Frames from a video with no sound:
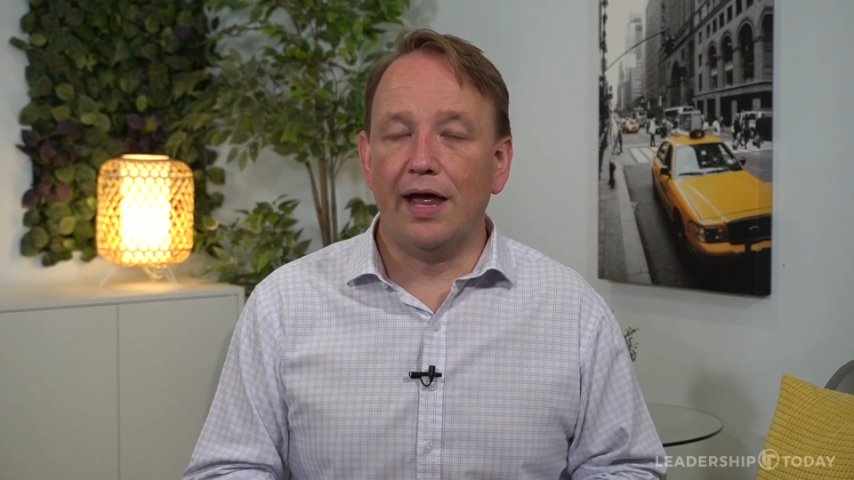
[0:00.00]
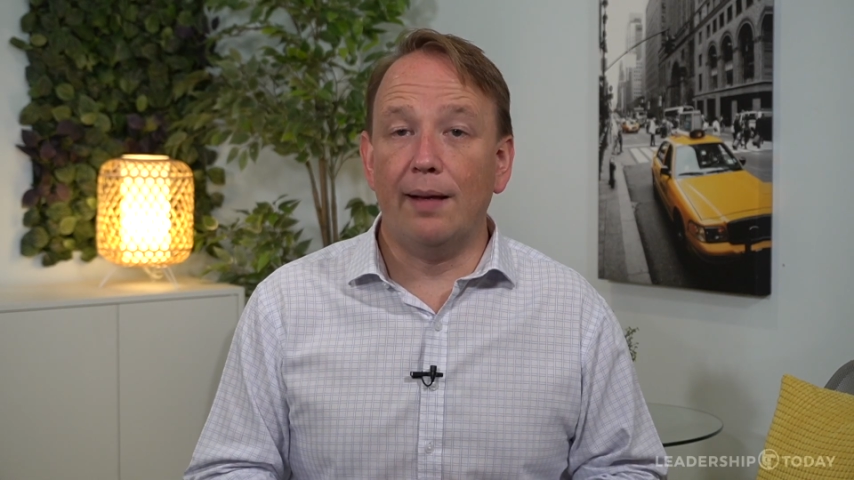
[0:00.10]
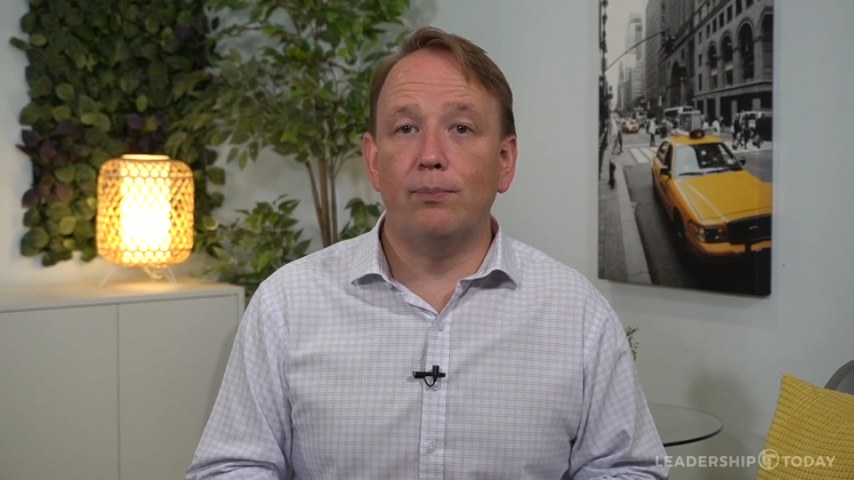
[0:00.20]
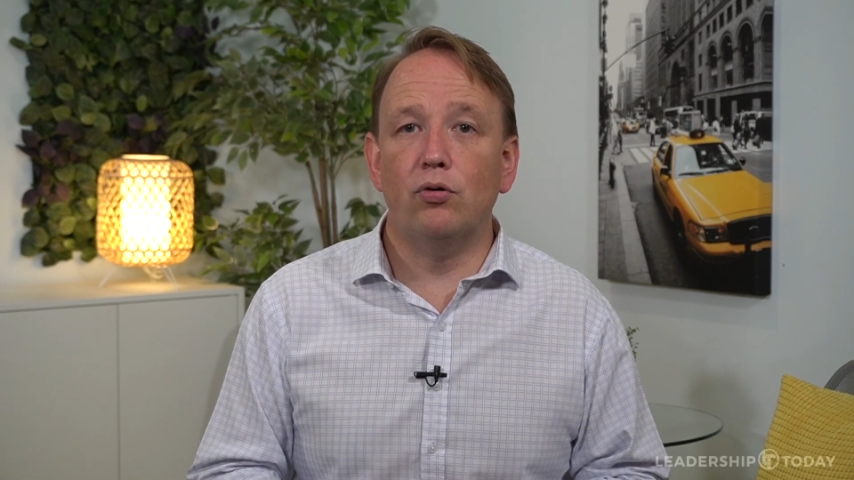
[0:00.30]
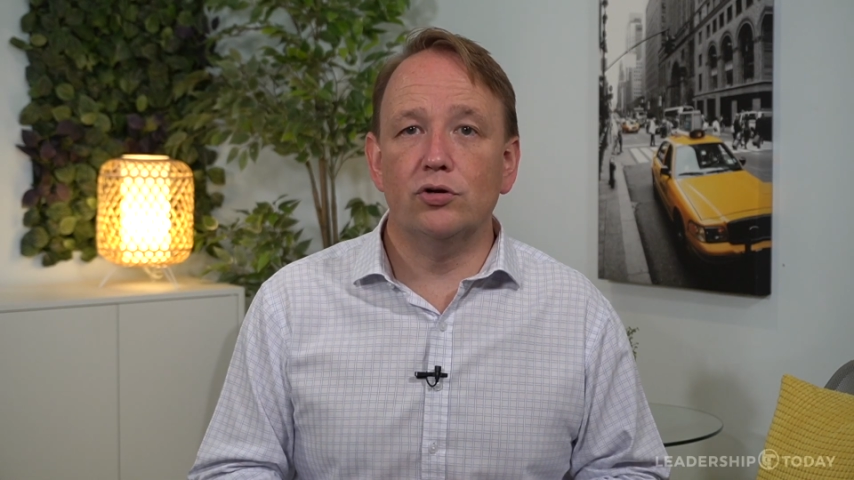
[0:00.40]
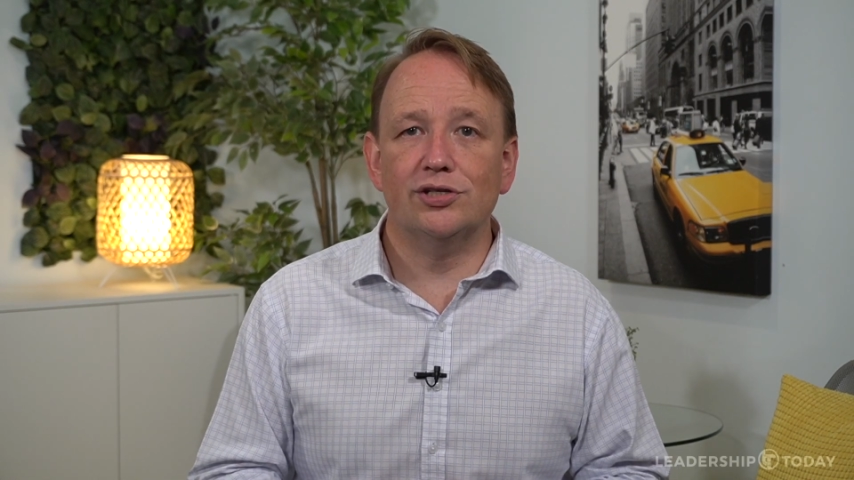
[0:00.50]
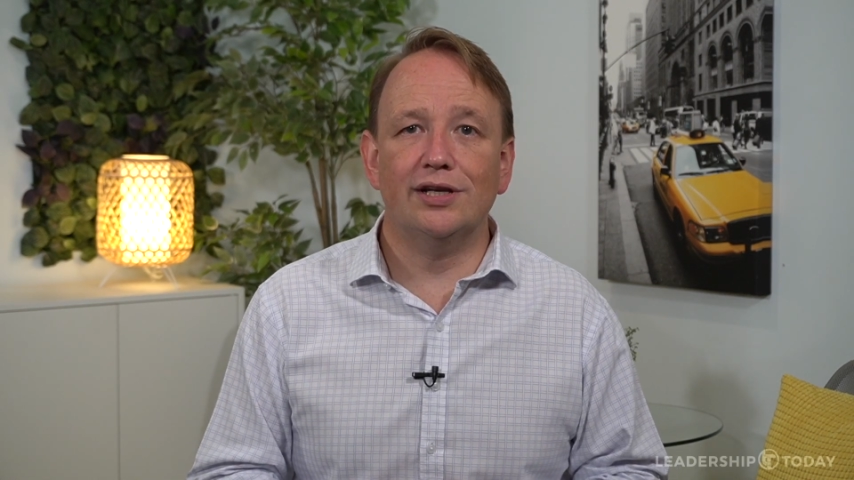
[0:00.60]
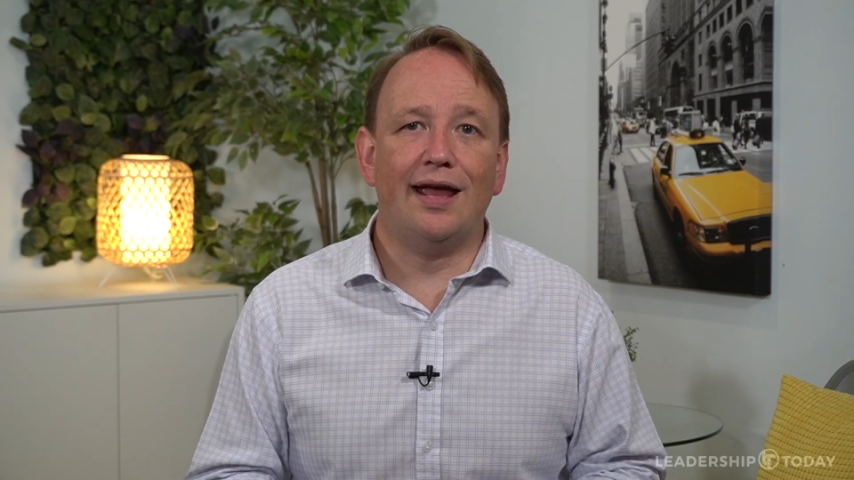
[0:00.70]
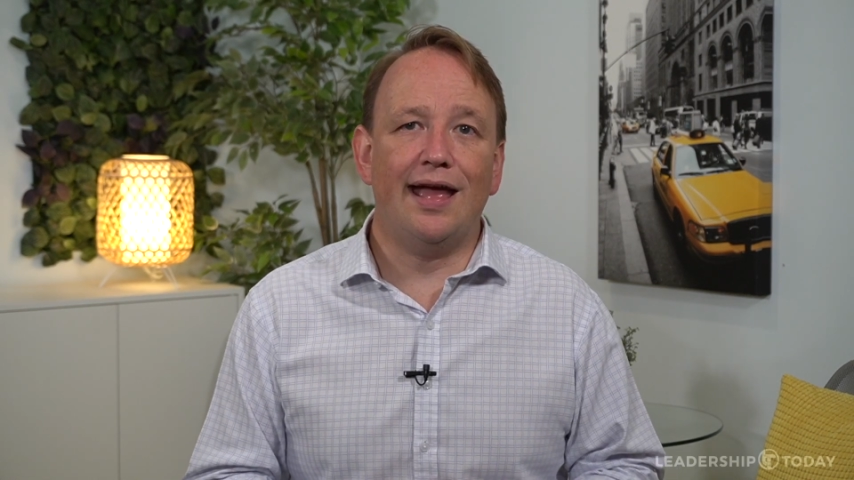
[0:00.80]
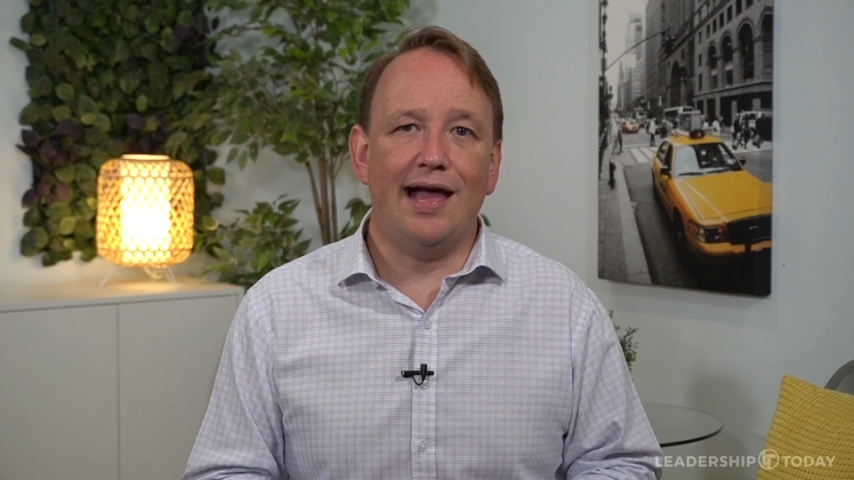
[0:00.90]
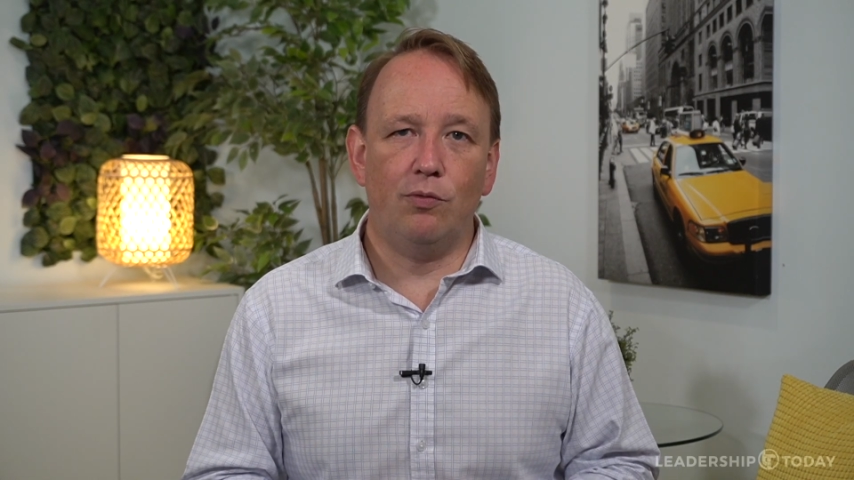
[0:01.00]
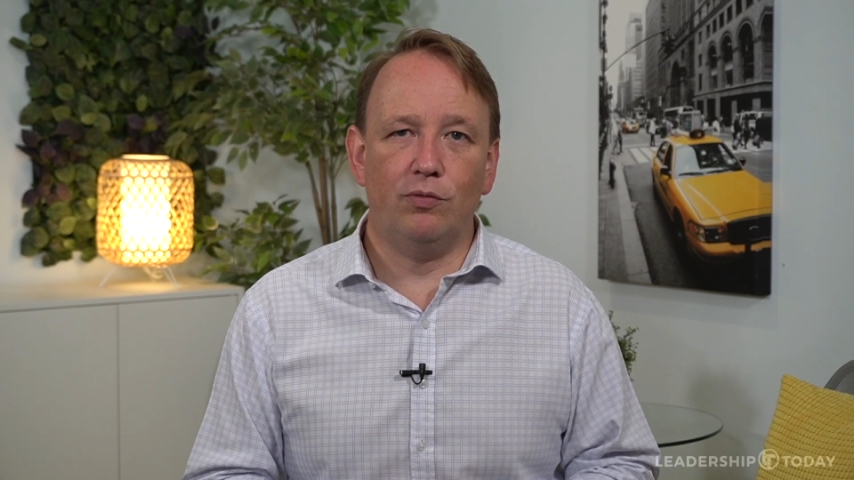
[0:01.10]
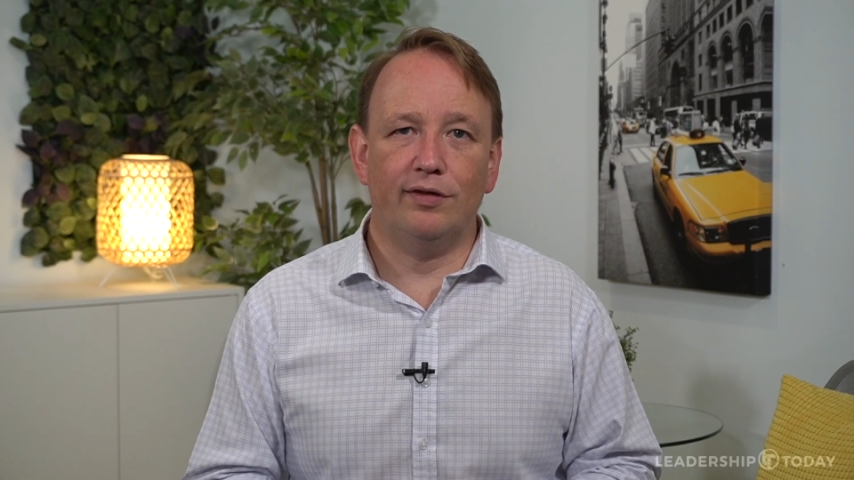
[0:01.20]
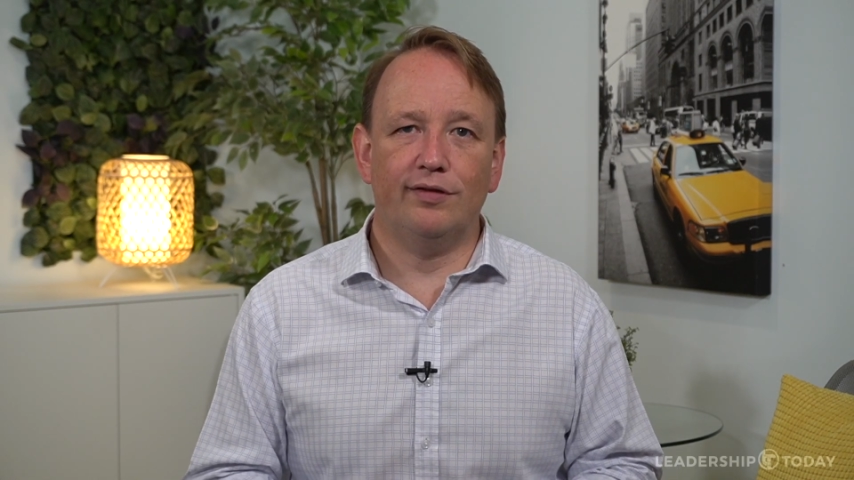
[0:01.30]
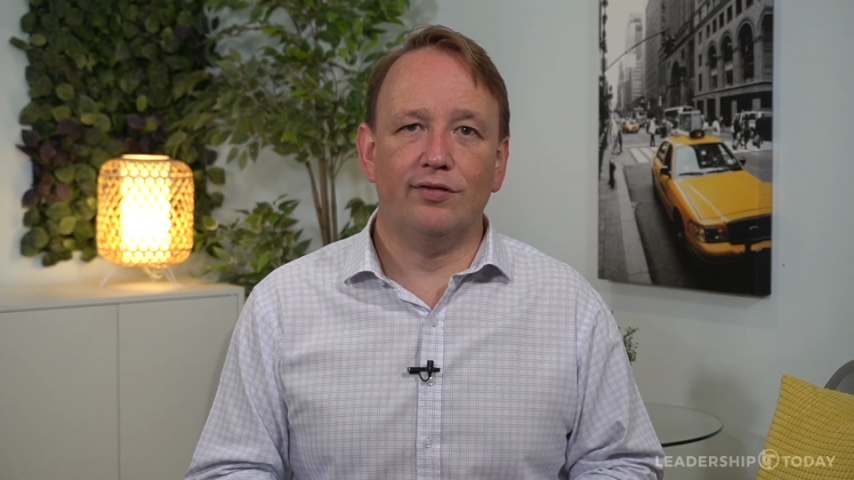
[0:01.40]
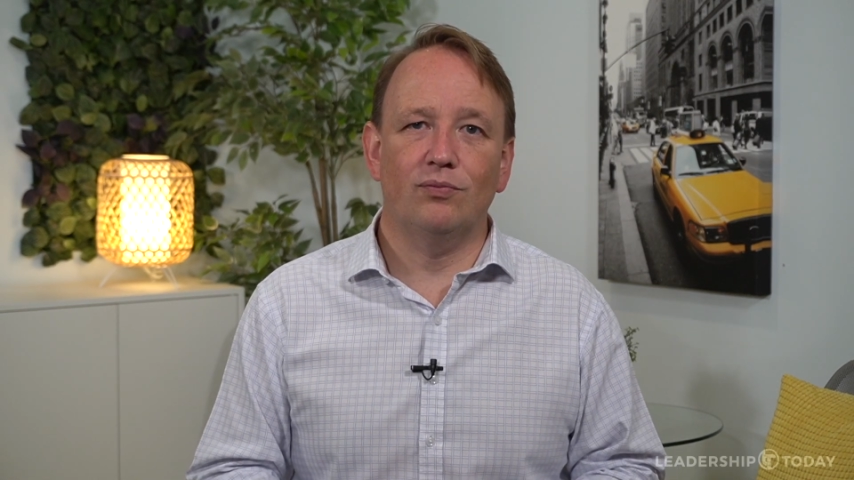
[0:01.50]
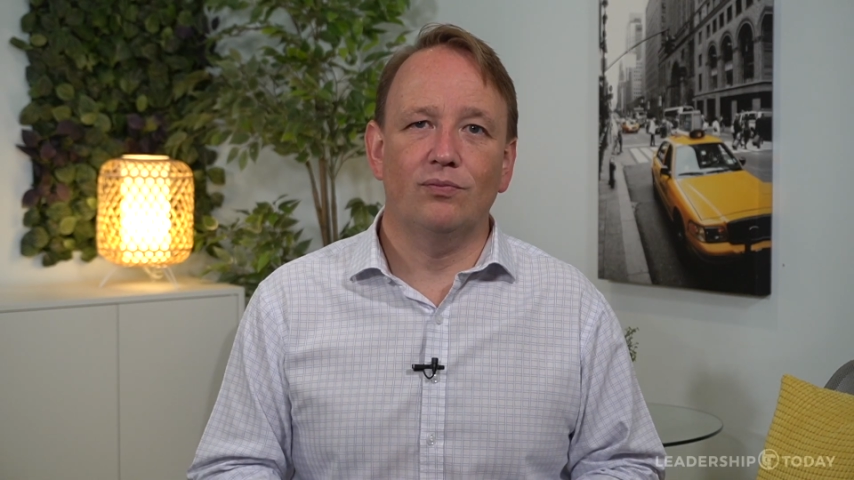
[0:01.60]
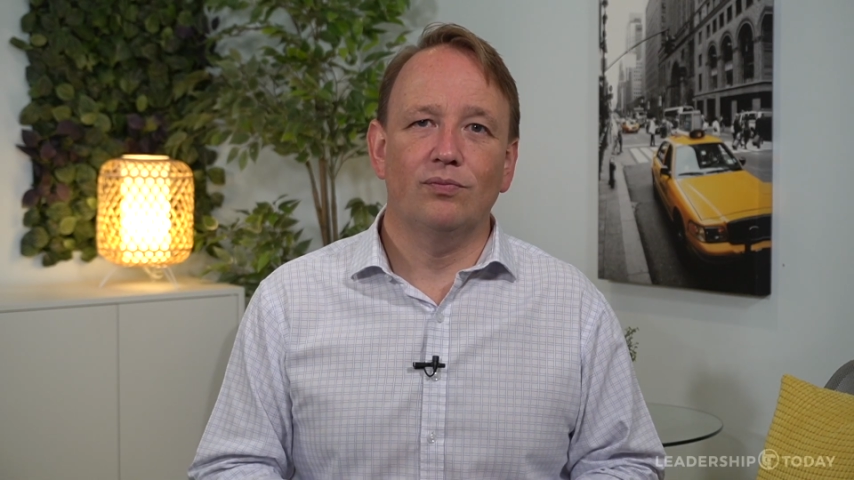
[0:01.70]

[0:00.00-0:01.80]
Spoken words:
and push it outwards.